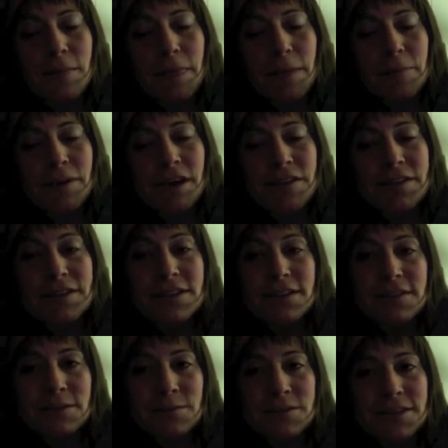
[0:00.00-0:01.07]
beyond the
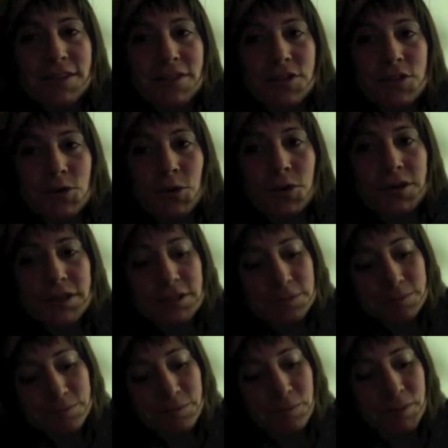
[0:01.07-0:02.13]
systems and the stories,
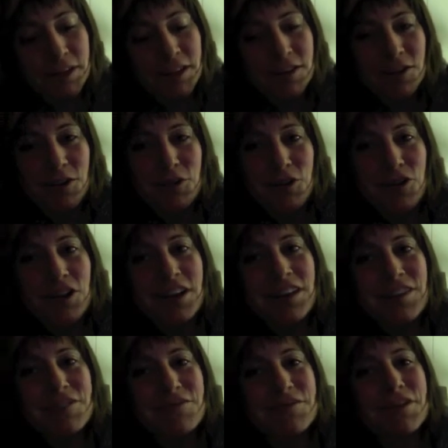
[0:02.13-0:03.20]
beyond all the greed
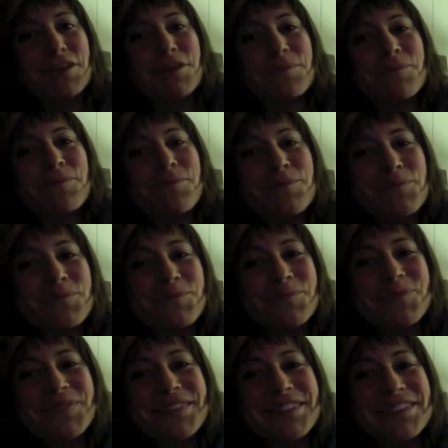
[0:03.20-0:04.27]
and the fear.
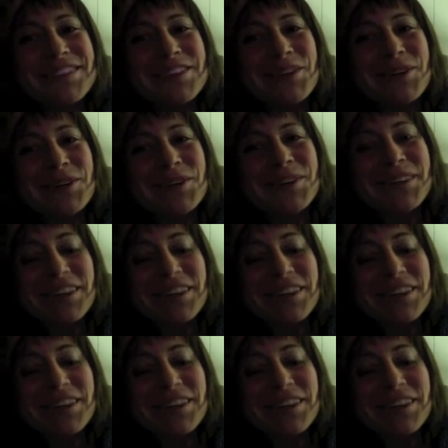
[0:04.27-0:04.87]
So